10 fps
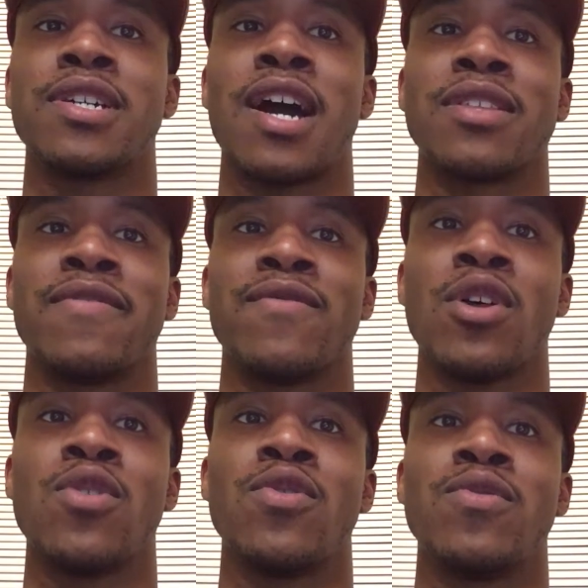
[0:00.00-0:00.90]
cognitive
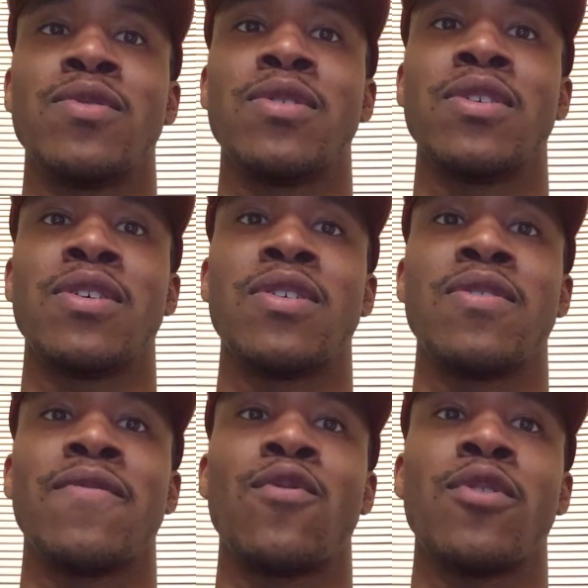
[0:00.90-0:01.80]
load
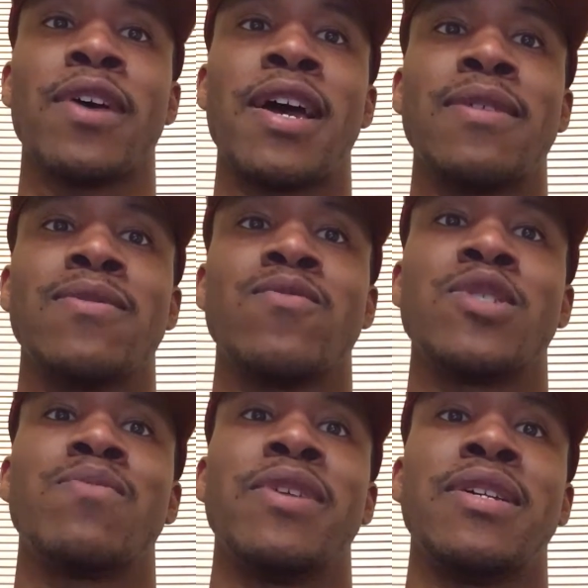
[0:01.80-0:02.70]
for that,
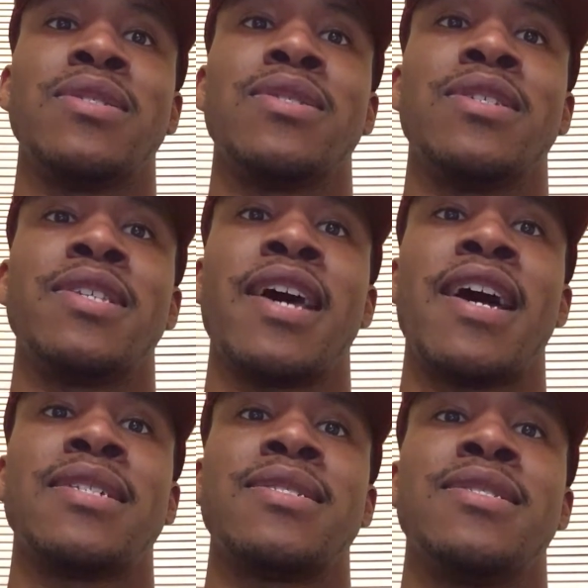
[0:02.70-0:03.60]
which means the
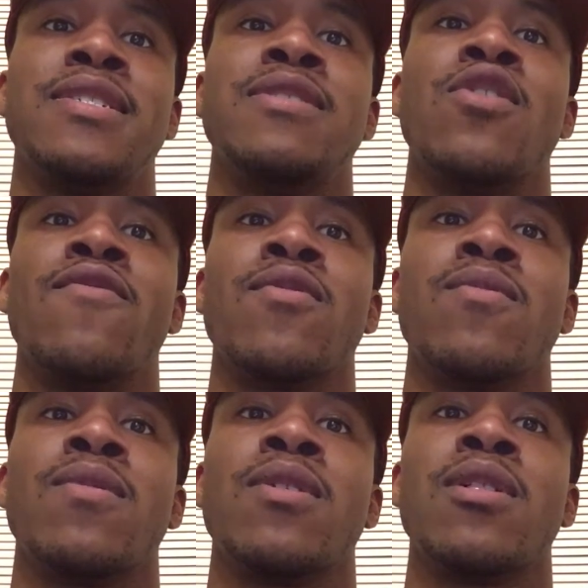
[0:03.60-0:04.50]
task didn't
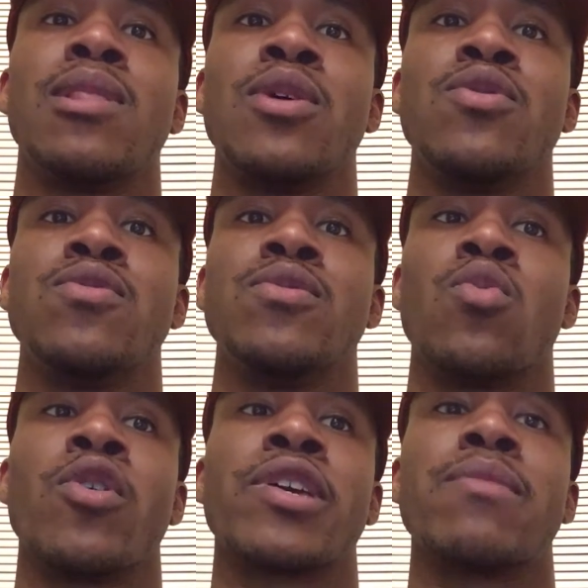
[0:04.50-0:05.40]
overload
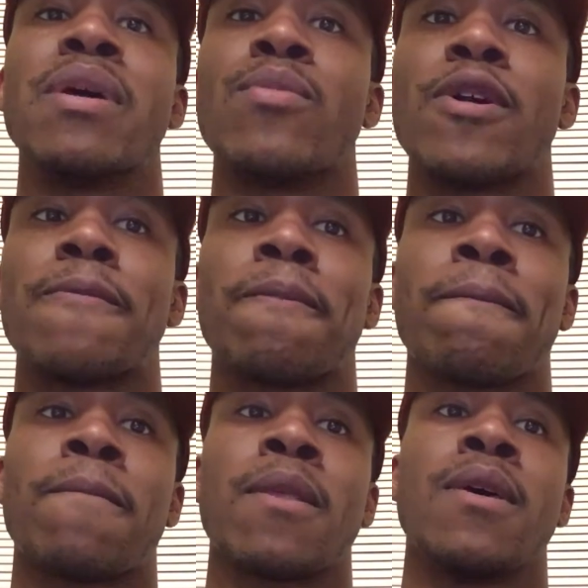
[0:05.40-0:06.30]
working memory.
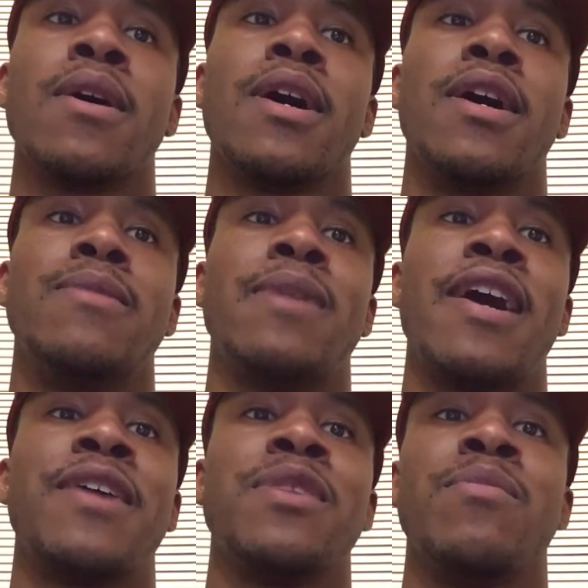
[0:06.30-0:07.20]
I
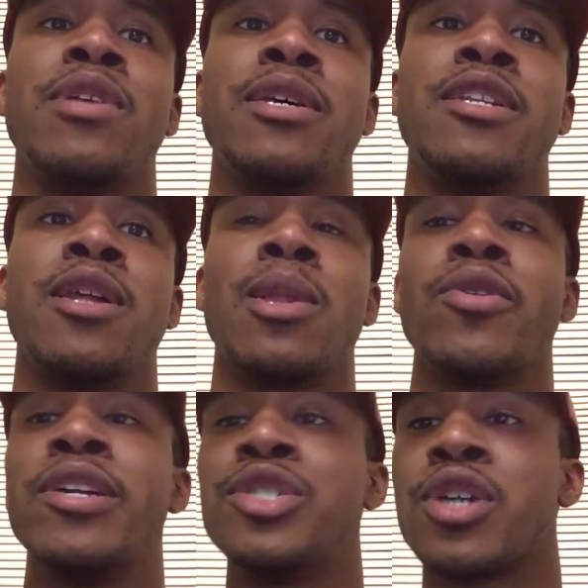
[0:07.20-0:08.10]
had the ability to
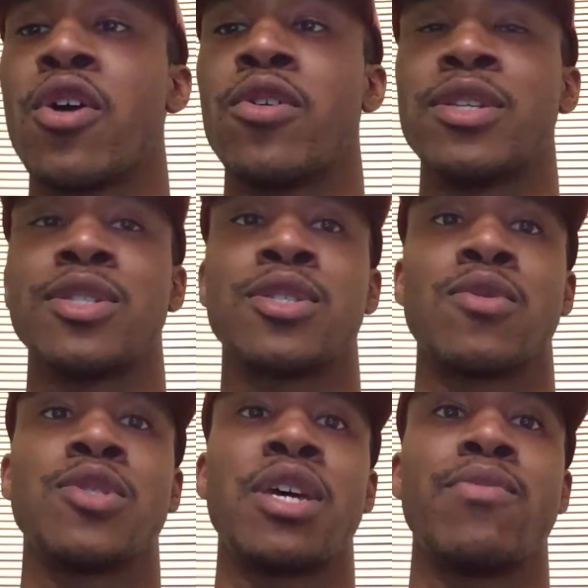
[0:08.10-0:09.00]
learn each code as its
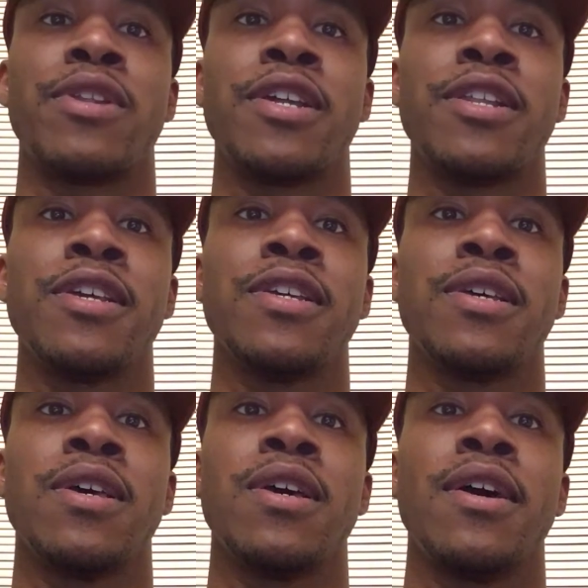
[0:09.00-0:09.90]
own separate entity.
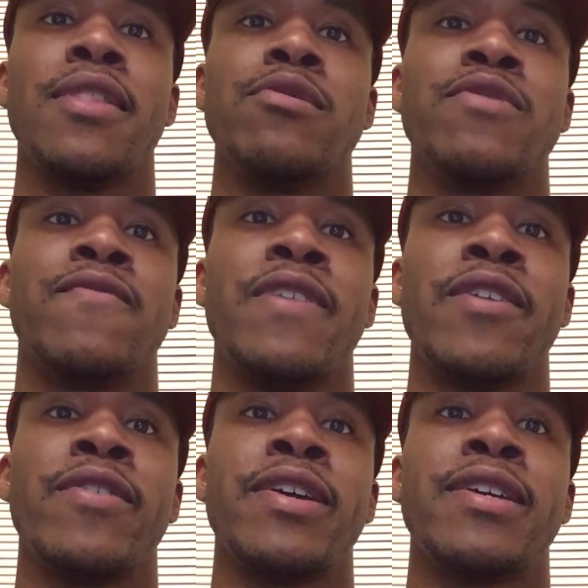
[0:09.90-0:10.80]
There was
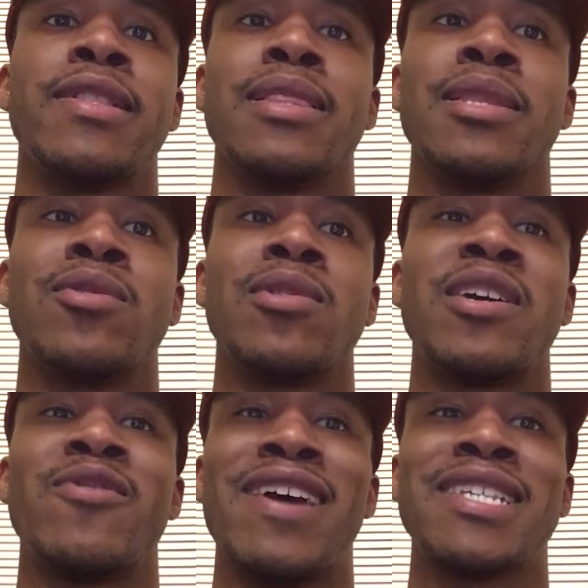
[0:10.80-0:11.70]
very little
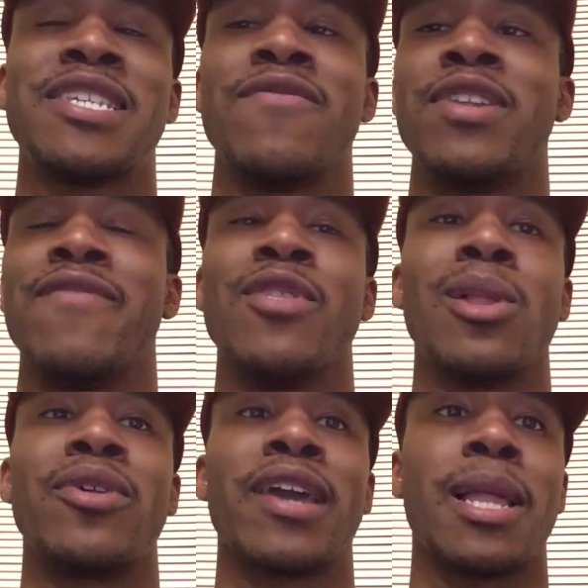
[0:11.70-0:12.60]
interactivity of the
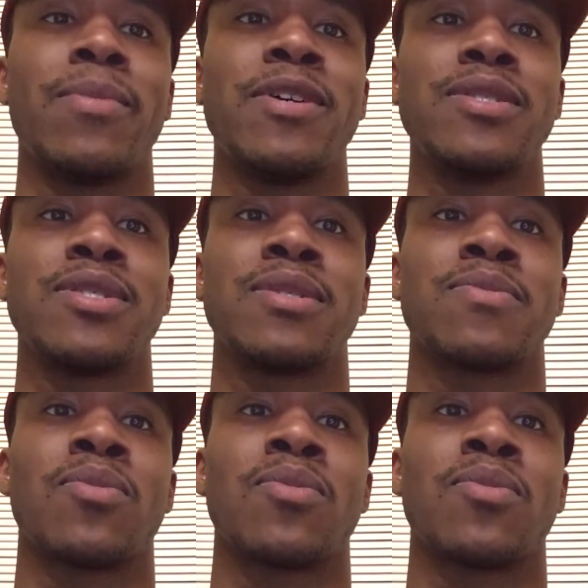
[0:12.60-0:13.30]
learning elements,